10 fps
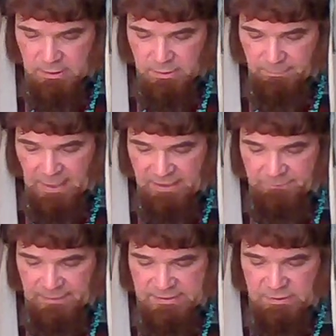the
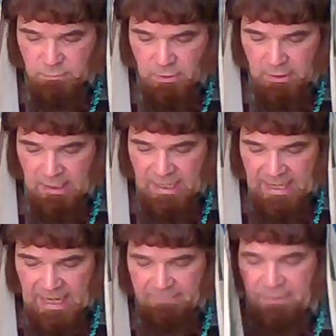manifested word.
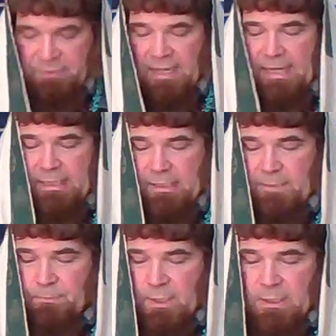Everything
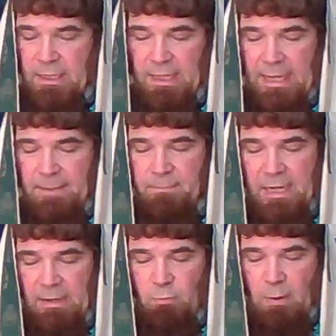in
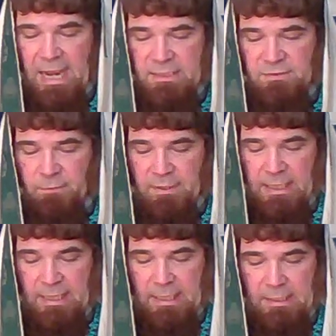me waits for
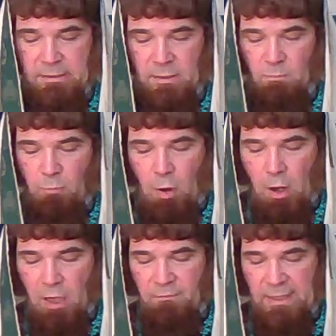Yah.
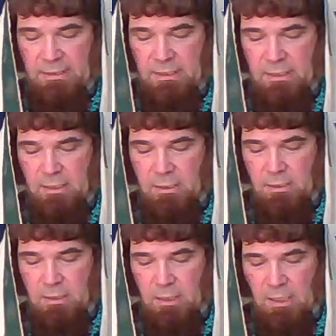More than
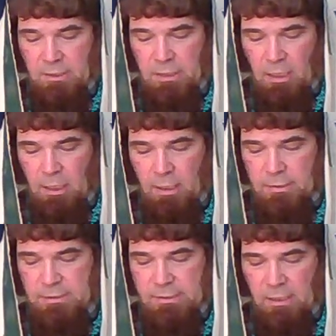uh,
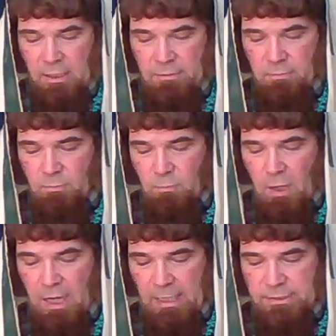guards on
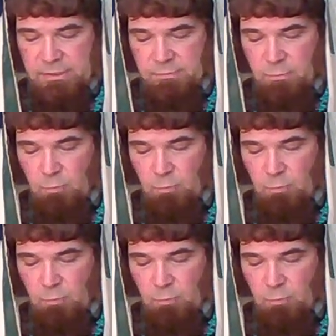watch,